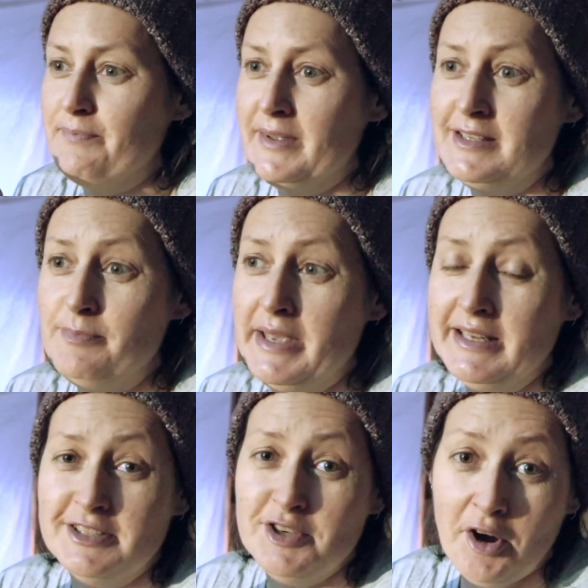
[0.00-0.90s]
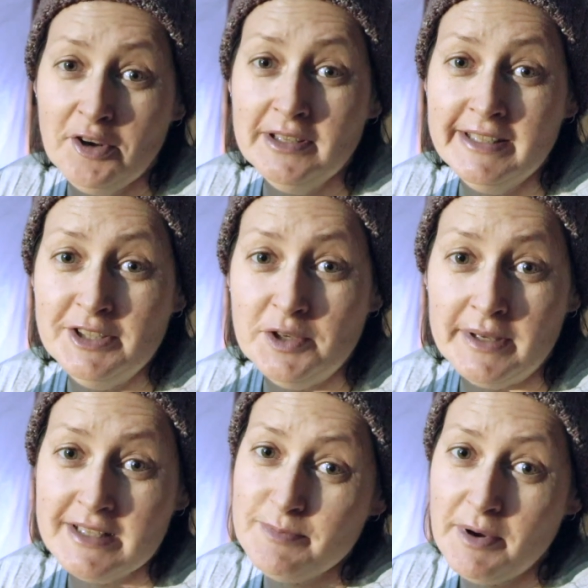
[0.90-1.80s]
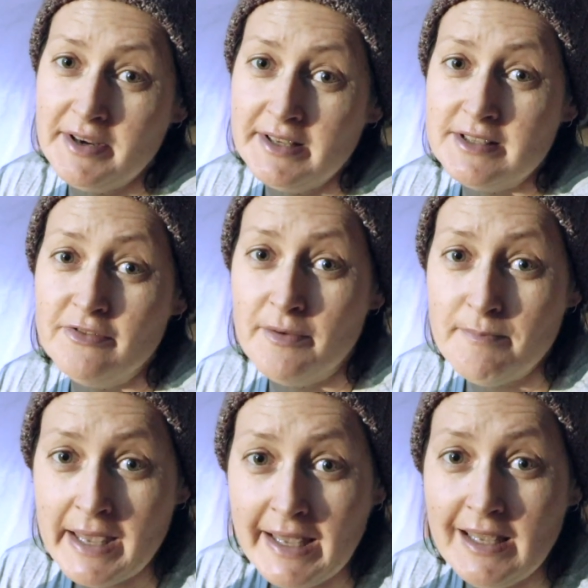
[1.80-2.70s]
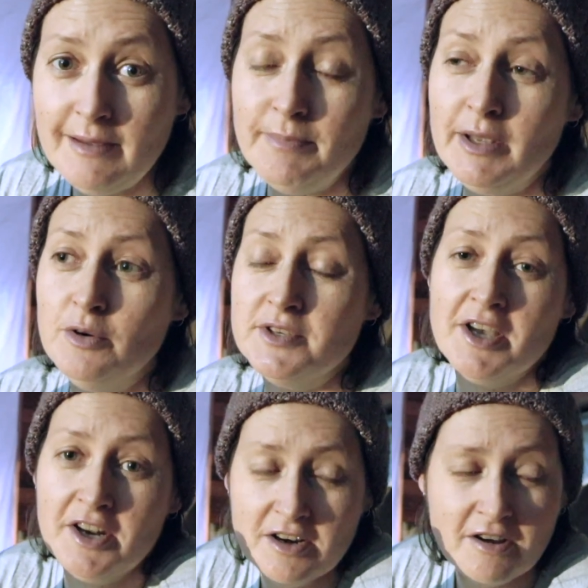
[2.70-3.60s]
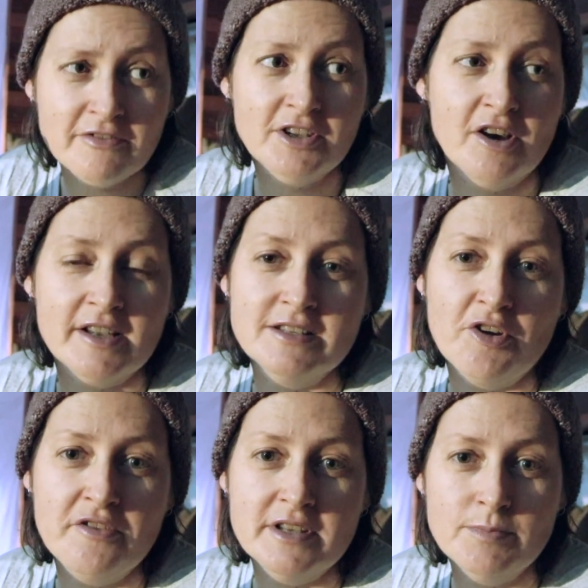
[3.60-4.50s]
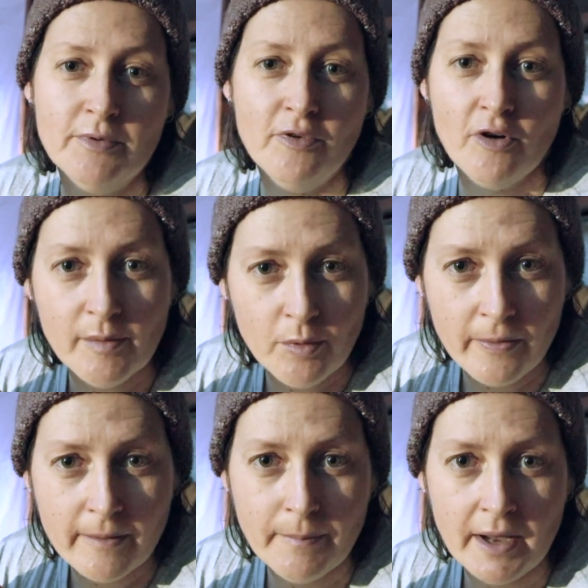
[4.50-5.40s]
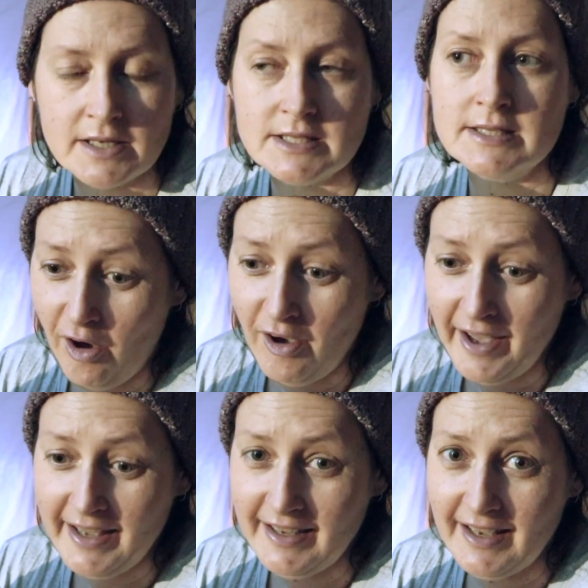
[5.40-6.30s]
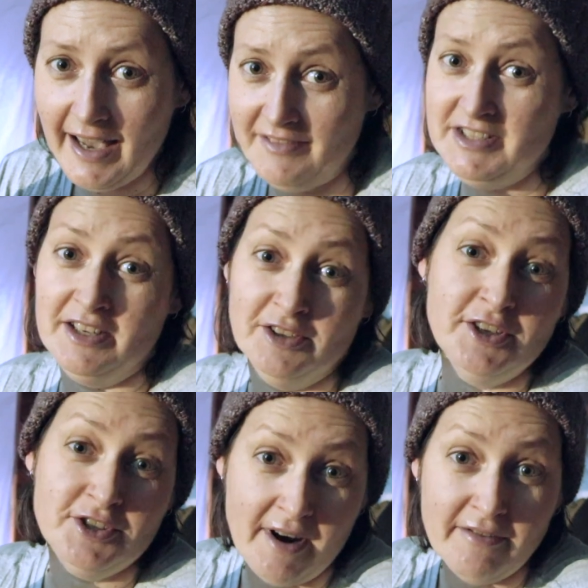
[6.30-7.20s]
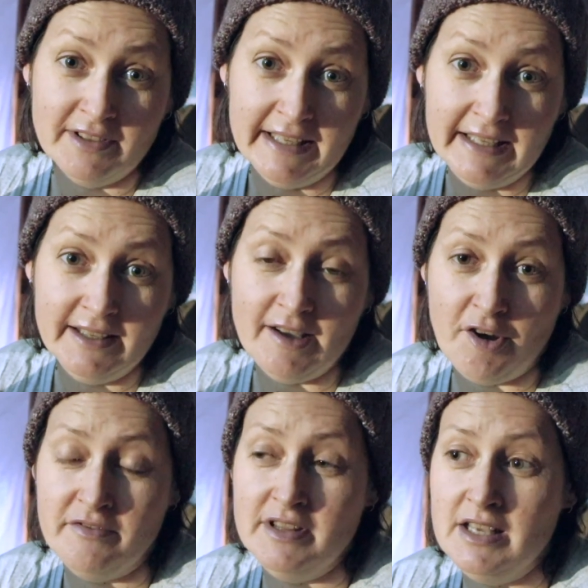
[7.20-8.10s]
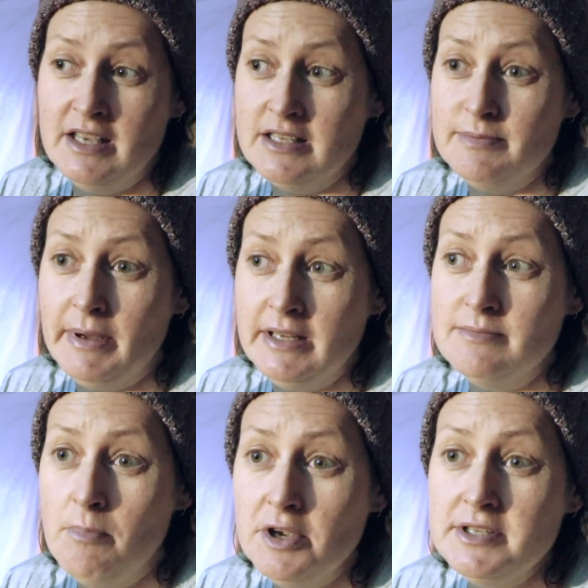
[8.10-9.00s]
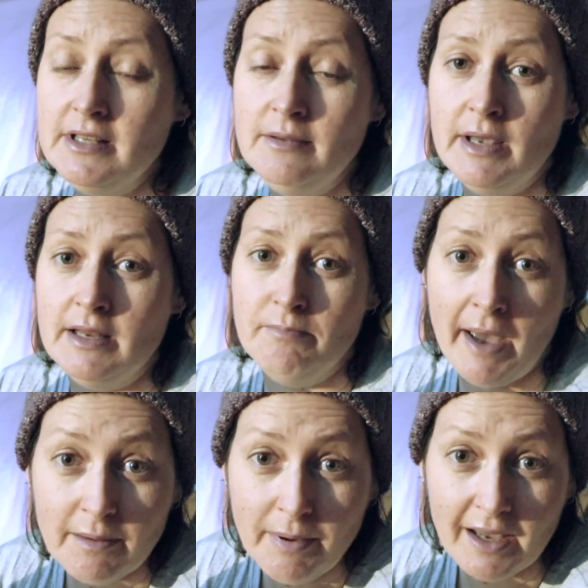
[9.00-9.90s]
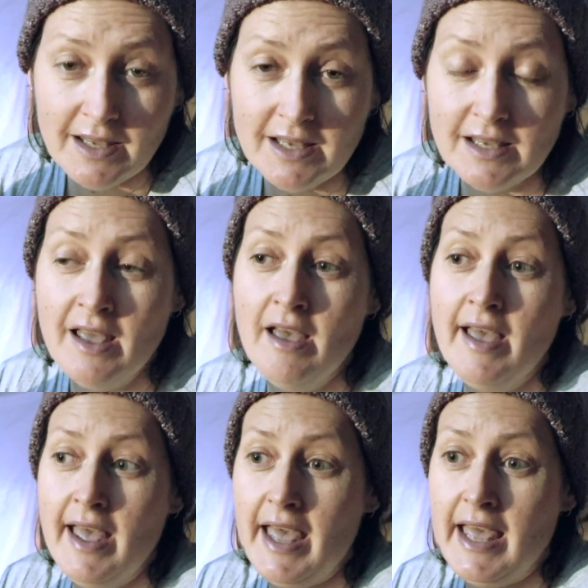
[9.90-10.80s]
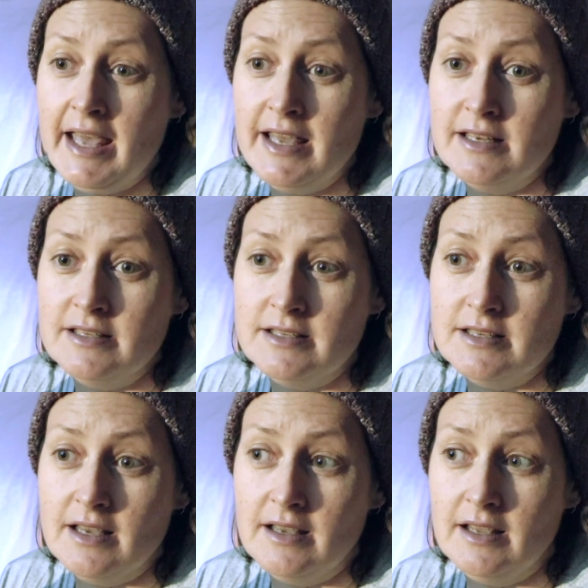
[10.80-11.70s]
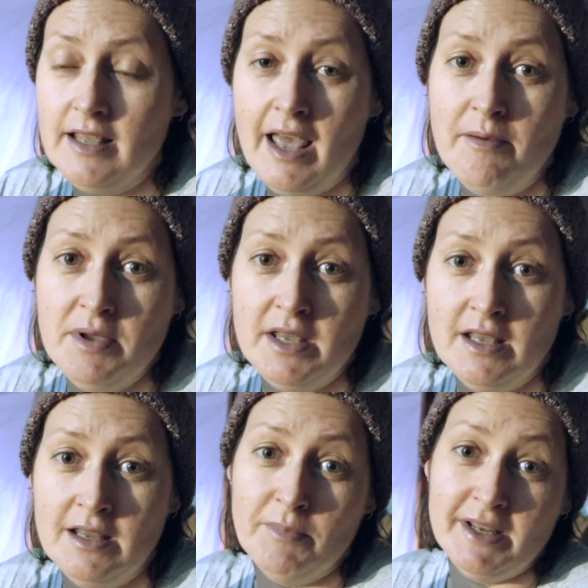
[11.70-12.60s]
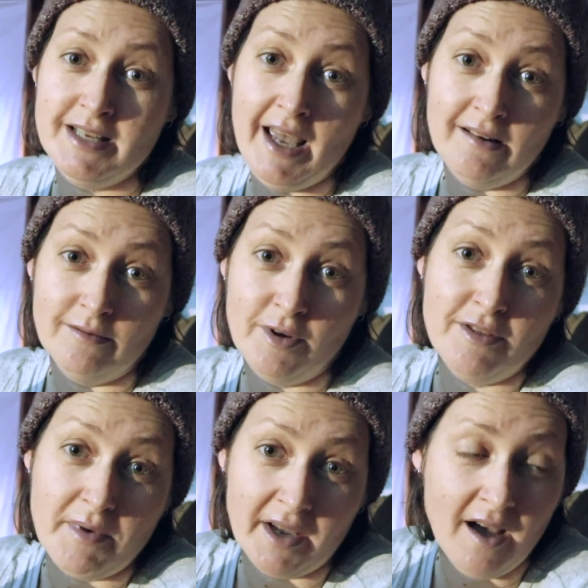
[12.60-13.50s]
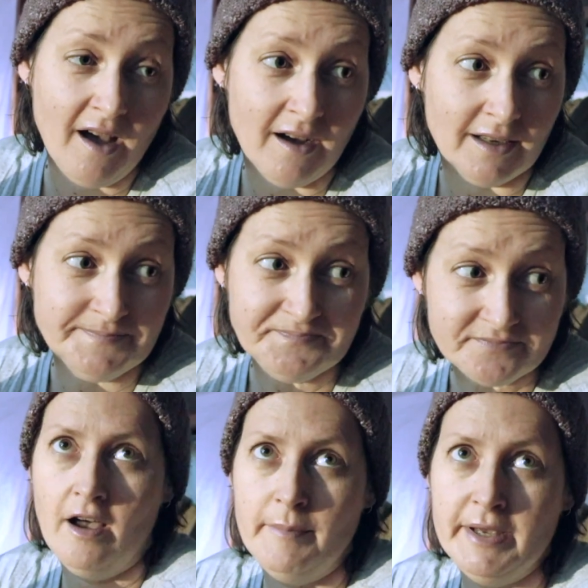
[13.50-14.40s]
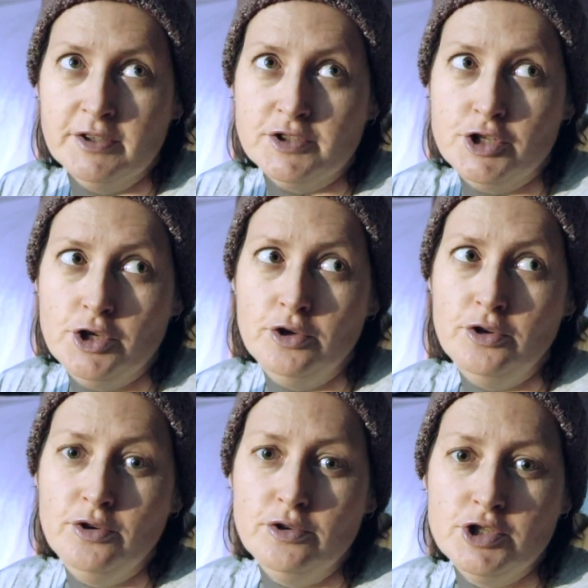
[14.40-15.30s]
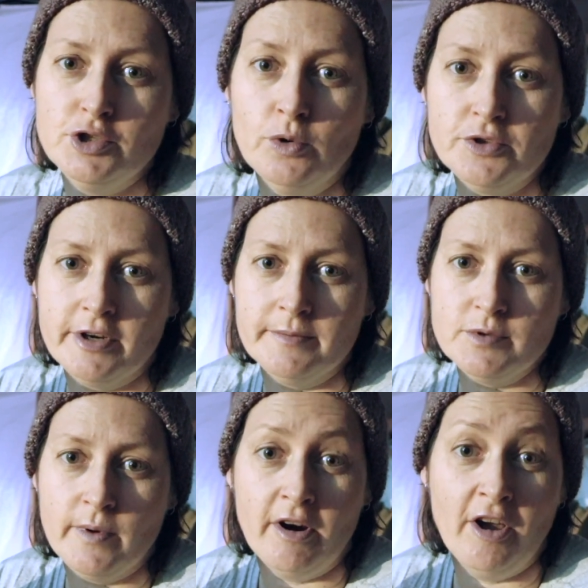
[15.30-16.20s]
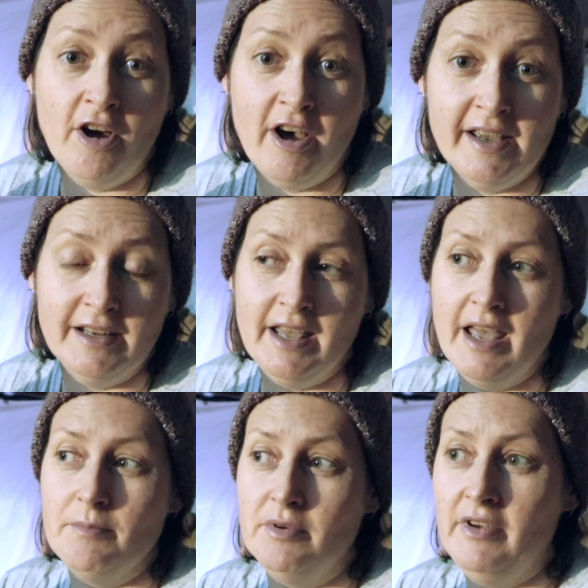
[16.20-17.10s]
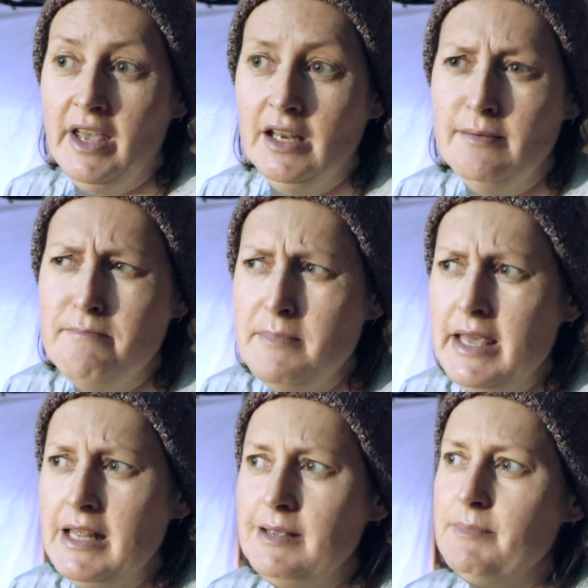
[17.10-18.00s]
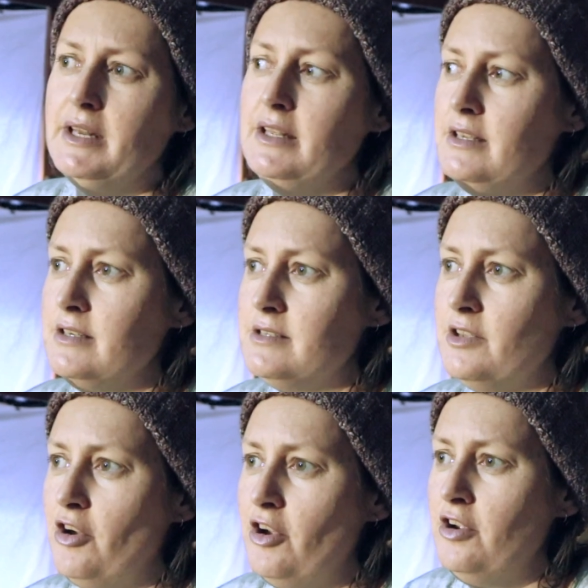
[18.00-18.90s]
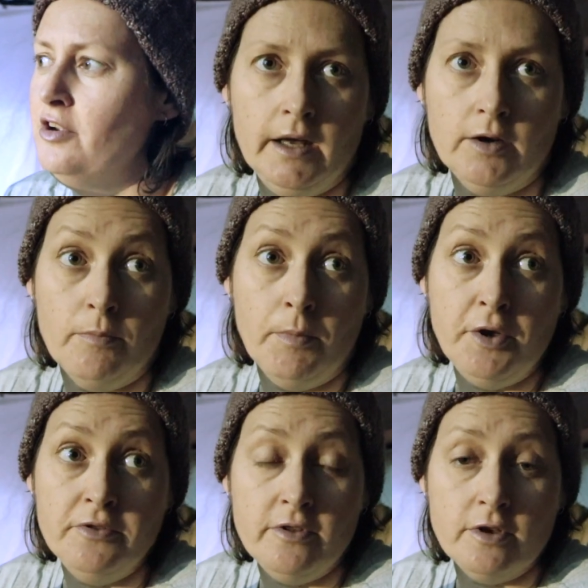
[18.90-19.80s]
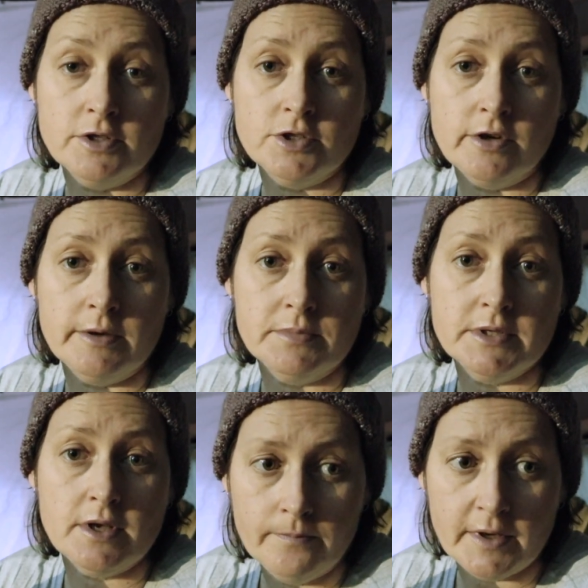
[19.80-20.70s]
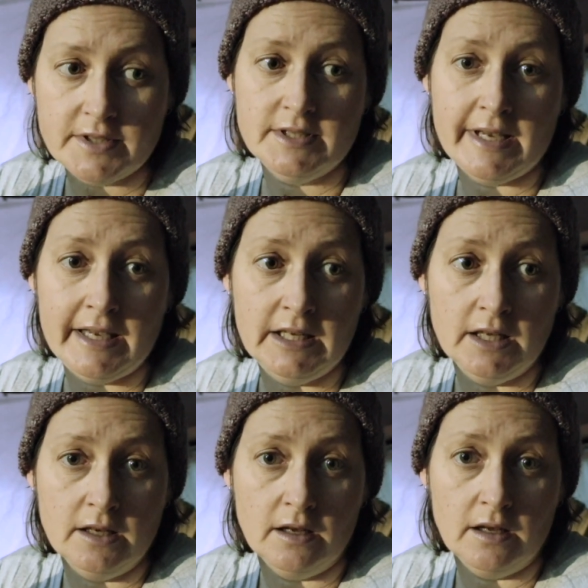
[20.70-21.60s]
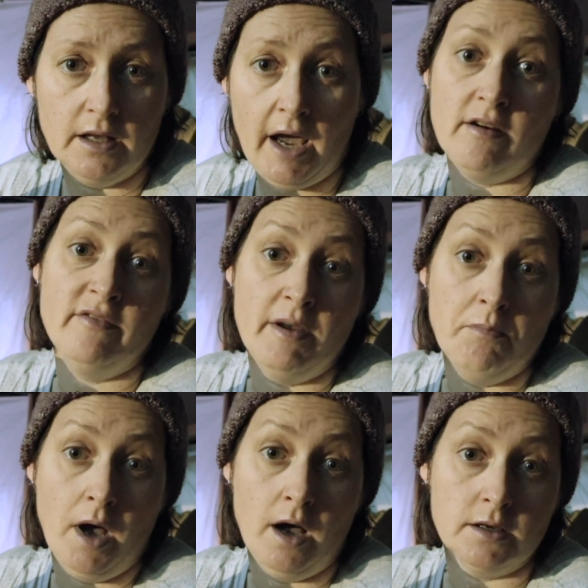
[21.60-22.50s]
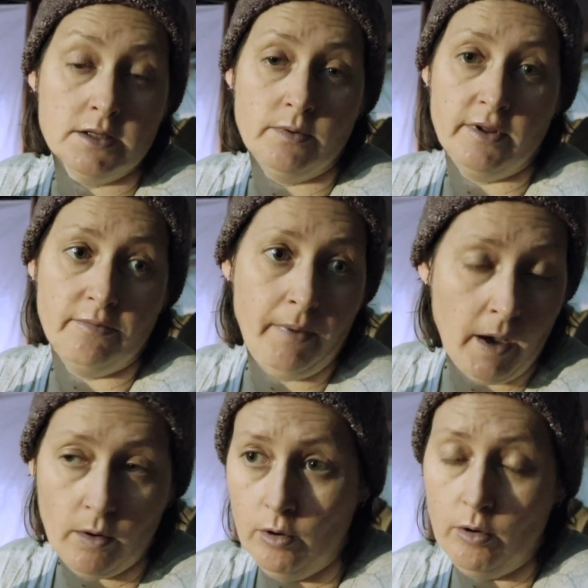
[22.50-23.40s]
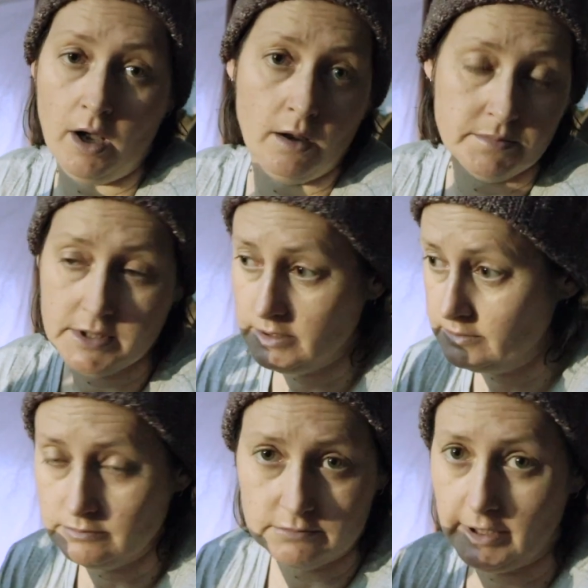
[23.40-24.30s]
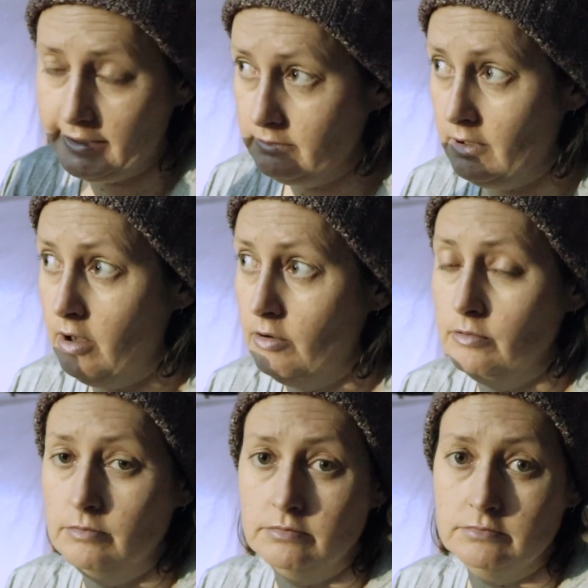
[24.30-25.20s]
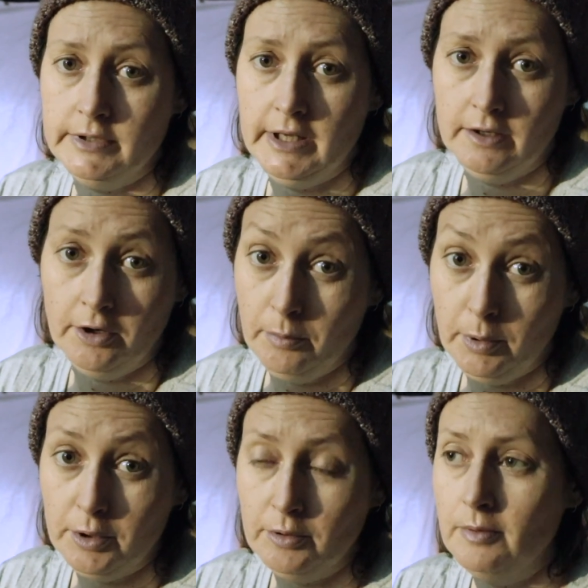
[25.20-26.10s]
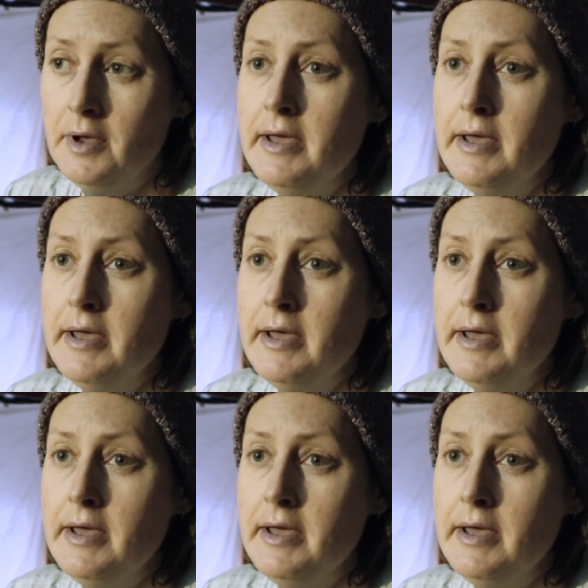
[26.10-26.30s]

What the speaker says: It's been a totally new experience for me because I don't know if you guys know this, before I bought the bus I have done a lot of travelling over the years, but it's mostly been backpacking and camping in my tent with my car. I've been on 2 short trips where I hired a camper van many years ago, and on both of those trips I stayed in caravan parks with power hookups and like the whole kit and caboodle.